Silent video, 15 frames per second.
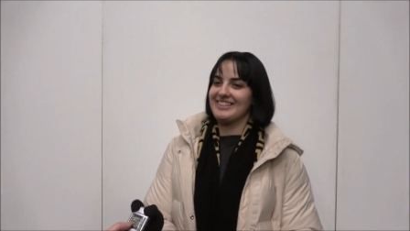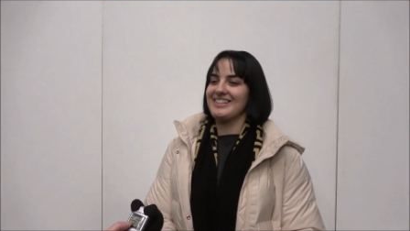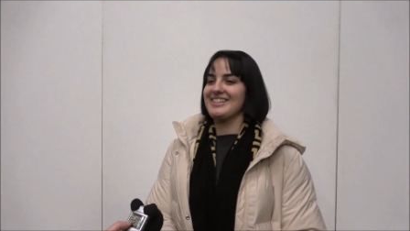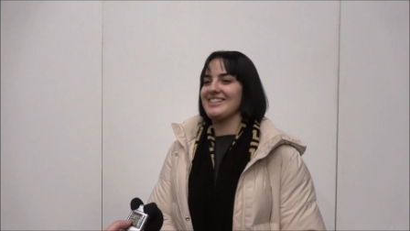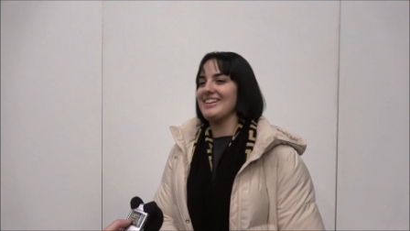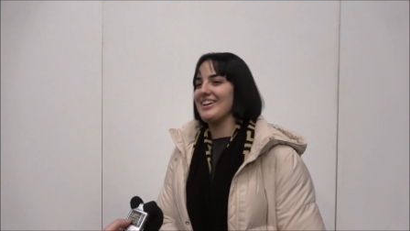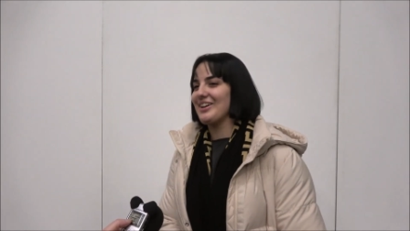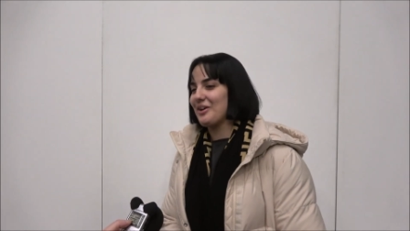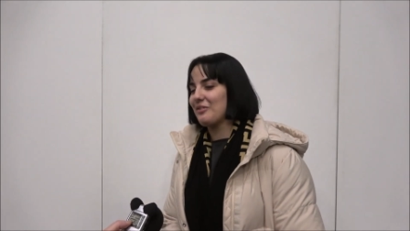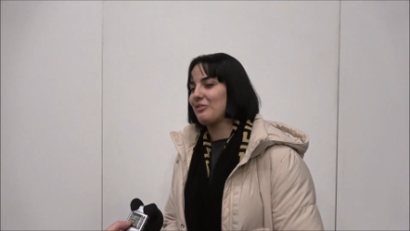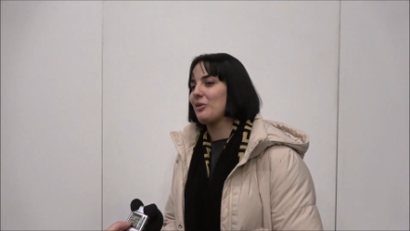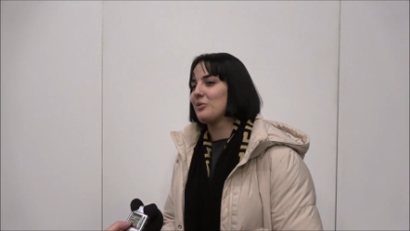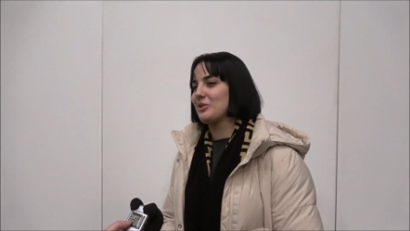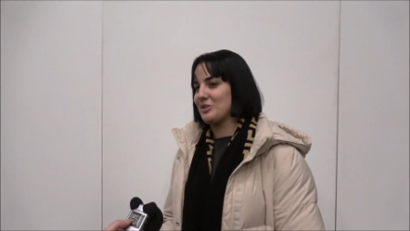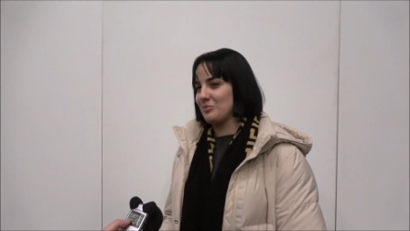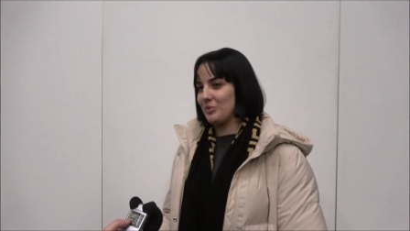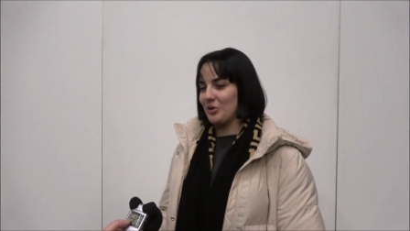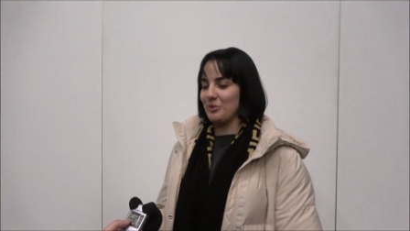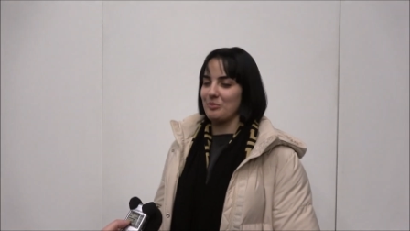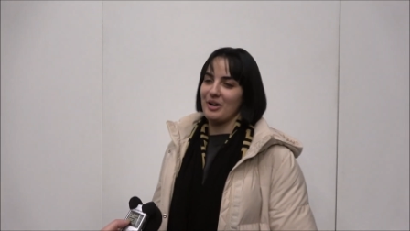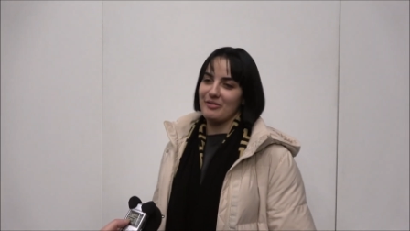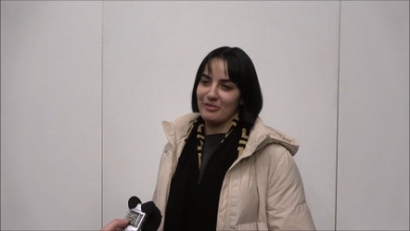This year I focus more
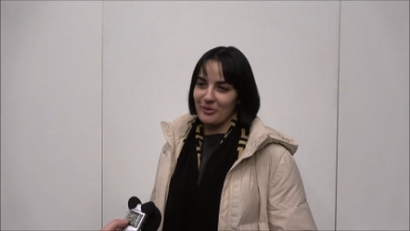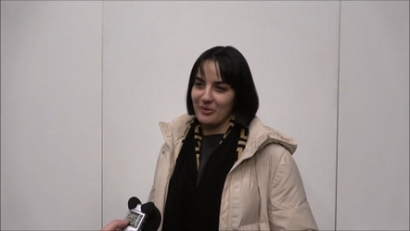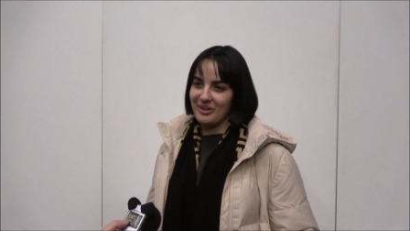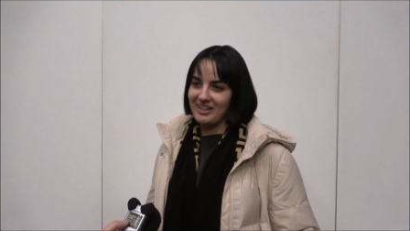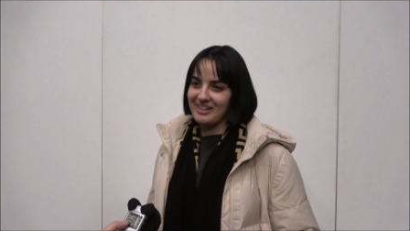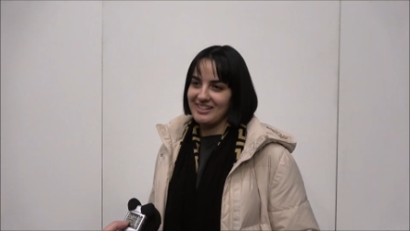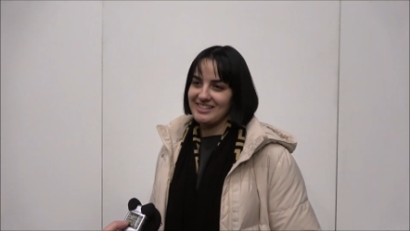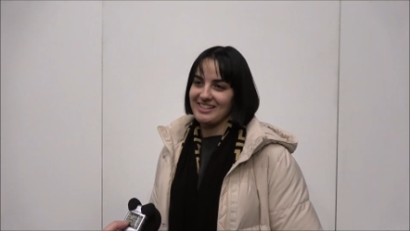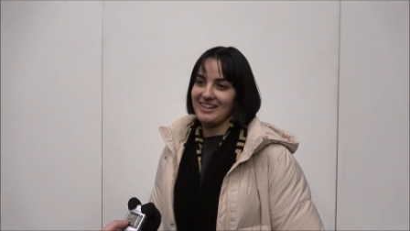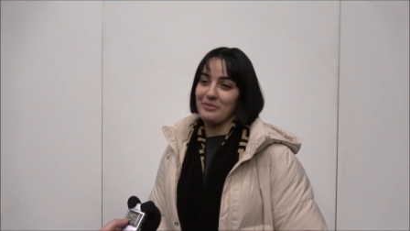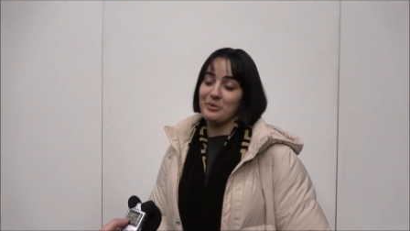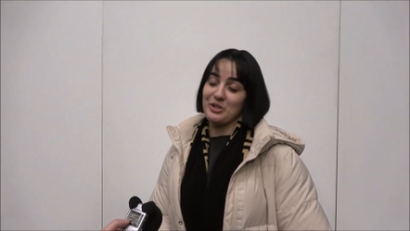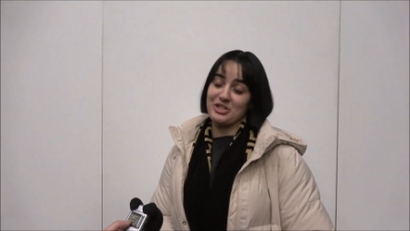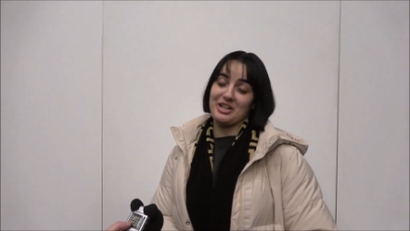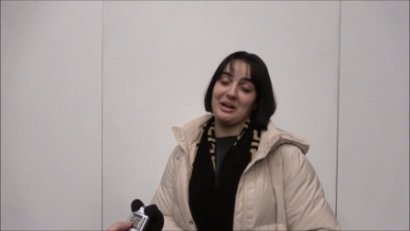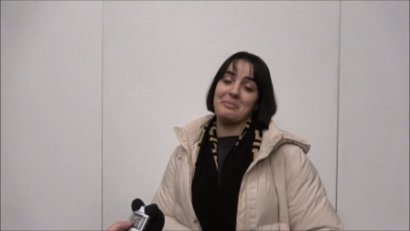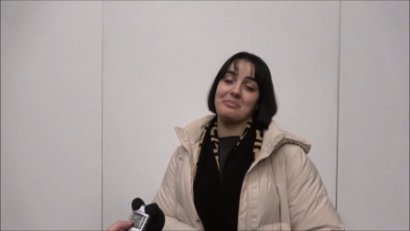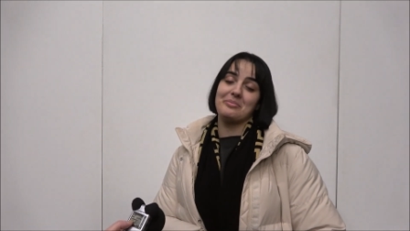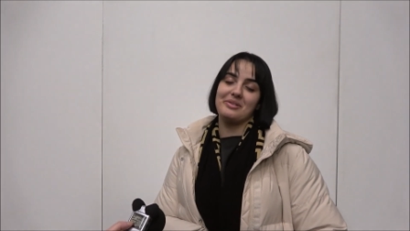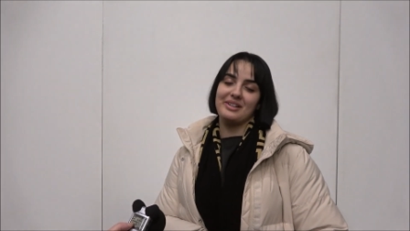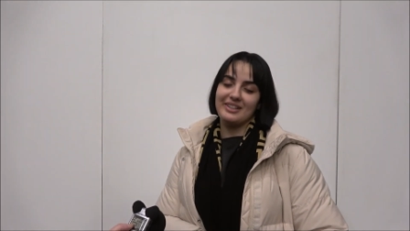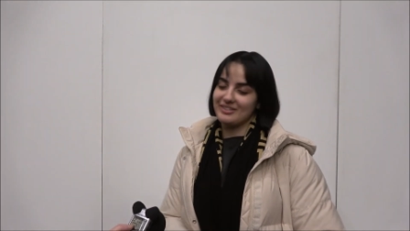on my vocals, which I'm
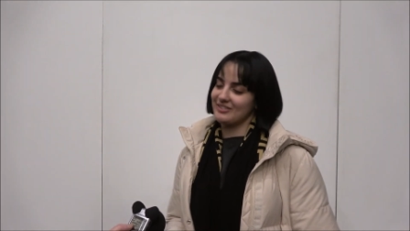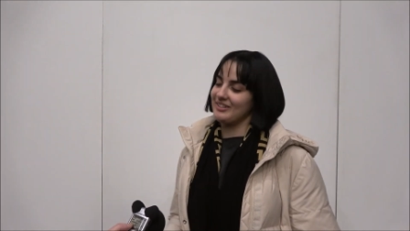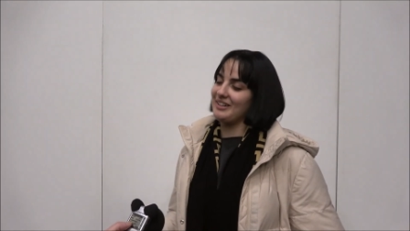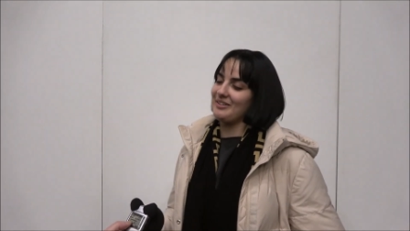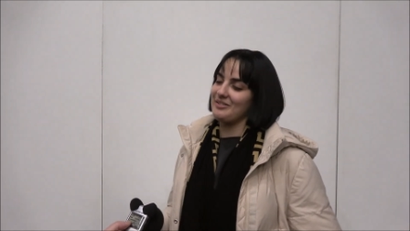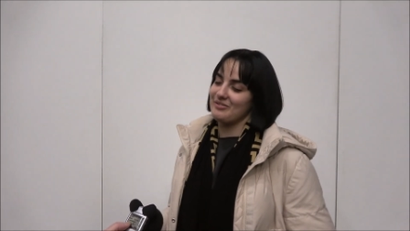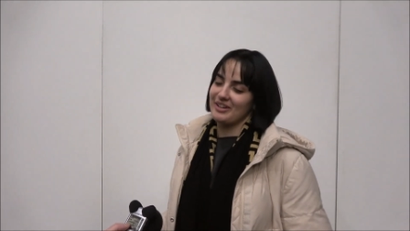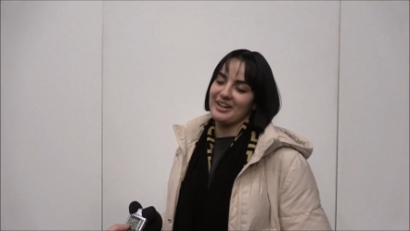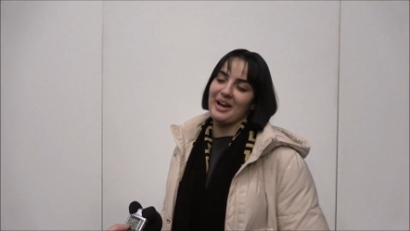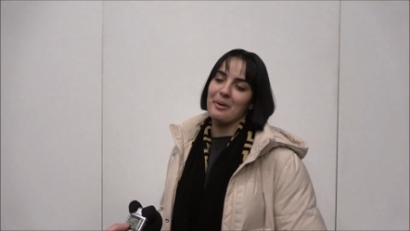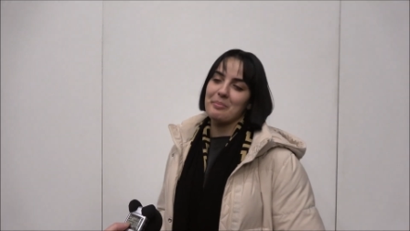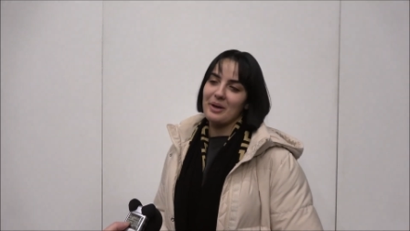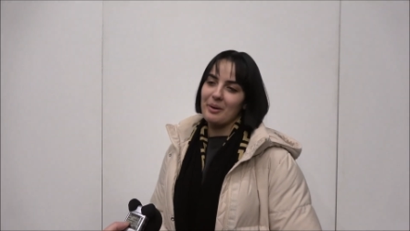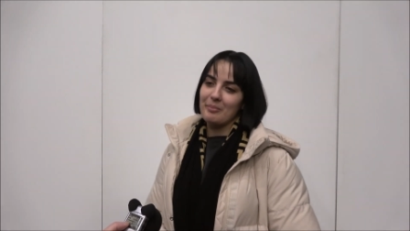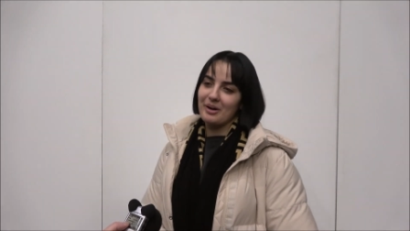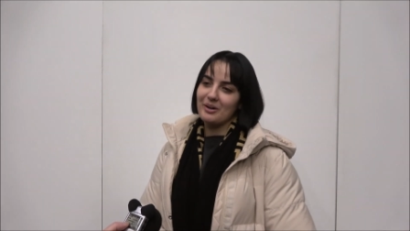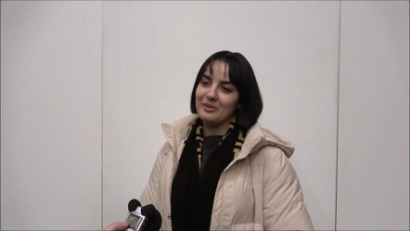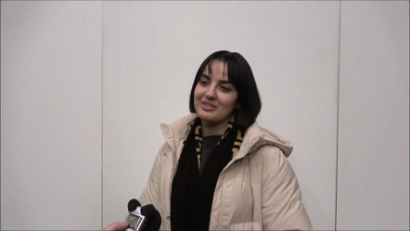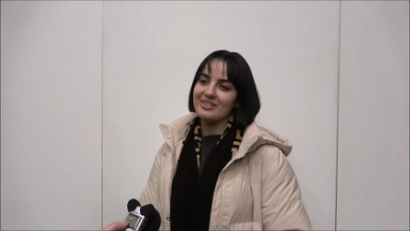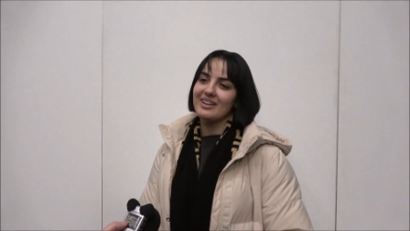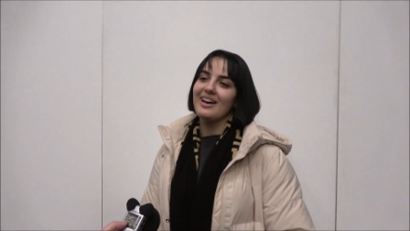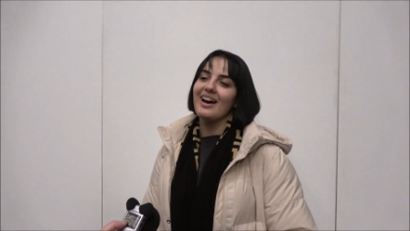literally very happy about.